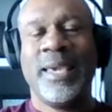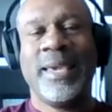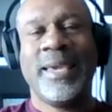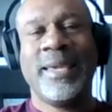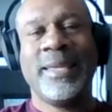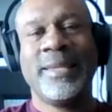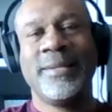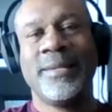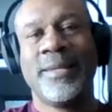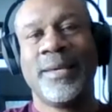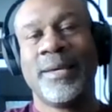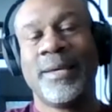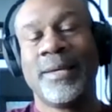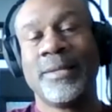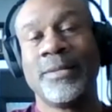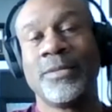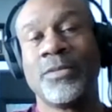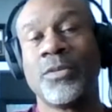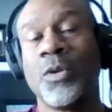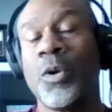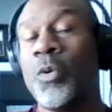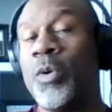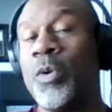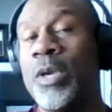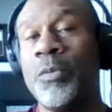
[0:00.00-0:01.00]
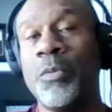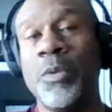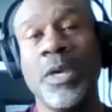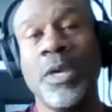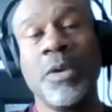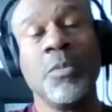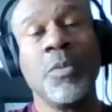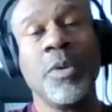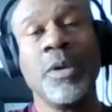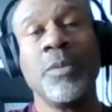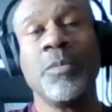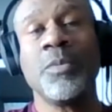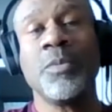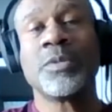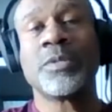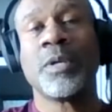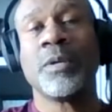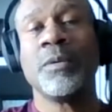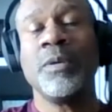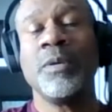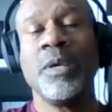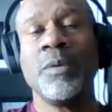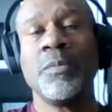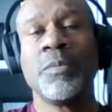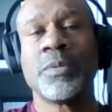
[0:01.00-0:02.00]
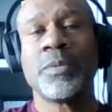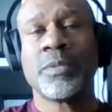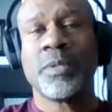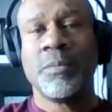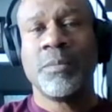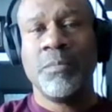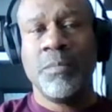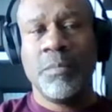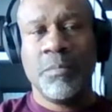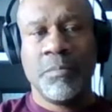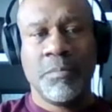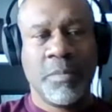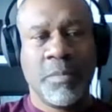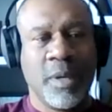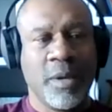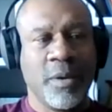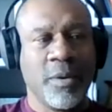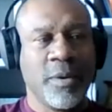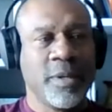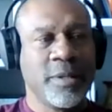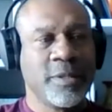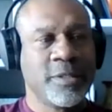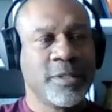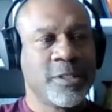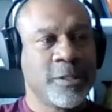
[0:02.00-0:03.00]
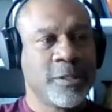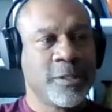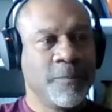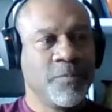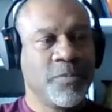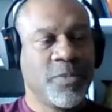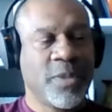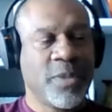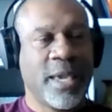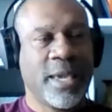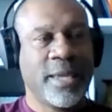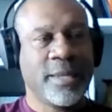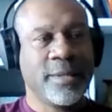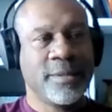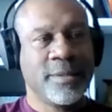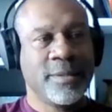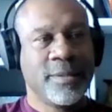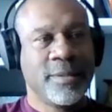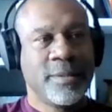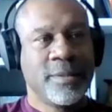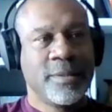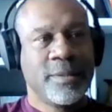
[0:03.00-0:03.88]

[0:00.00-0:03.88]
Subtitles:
And so it was a marriage that